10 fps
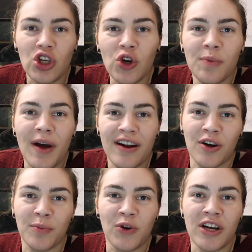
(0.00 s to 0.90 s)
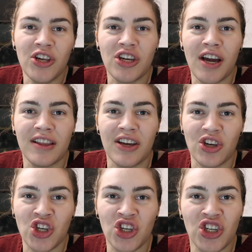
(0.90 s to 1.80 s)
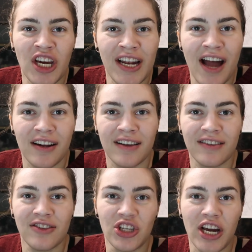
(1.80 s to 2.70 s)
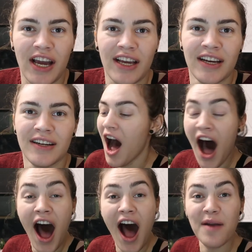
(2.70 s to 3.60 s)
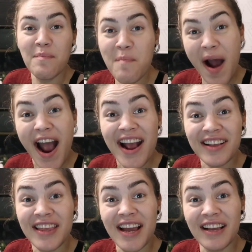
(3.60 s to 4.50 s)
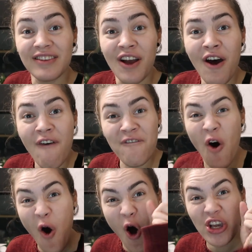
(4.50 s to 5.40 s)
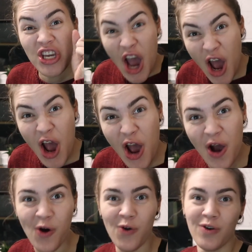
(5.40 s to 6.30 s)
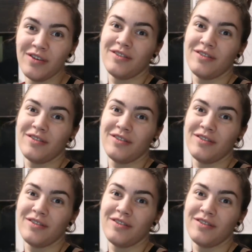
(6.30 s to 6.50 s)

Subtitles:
You better appreciate the shit out of this, Jay. I made this for you!